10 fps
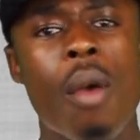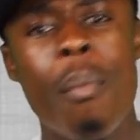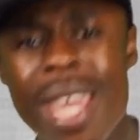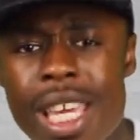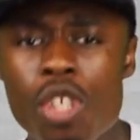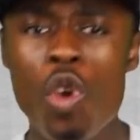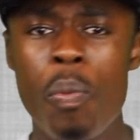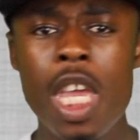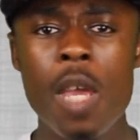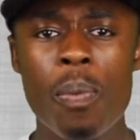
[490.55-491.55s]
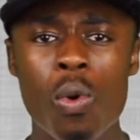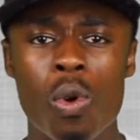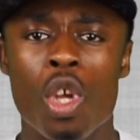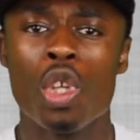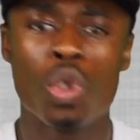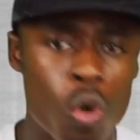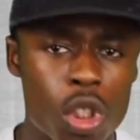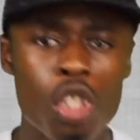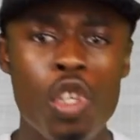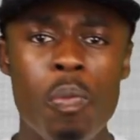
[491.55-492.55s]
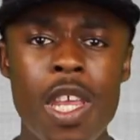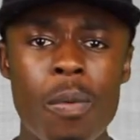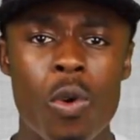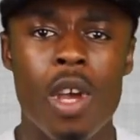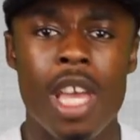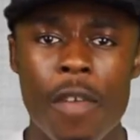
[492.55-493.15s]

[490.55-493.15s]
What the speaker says: meet new people, talk to new people.